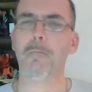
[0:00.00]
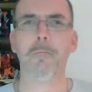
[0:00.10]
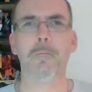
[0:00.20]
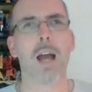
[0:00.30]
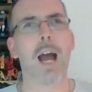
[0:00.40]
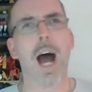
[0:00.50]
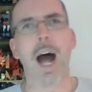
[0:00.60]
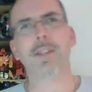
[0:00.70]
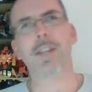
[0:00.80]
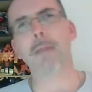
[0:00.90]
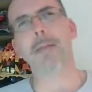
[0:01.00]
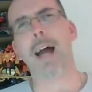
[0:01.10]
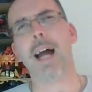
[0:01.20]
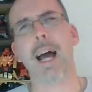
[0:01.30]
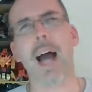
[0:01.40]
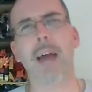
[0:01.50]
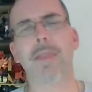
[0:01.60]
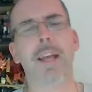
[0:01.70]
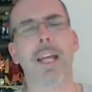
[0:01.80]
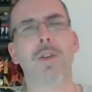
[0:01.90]
once. I see. I'm not. I
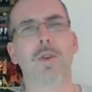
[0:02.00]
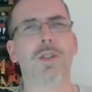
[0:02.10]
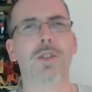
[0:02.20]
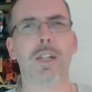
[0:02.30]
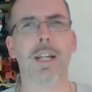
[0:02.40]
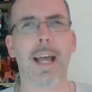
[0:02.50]
think he looks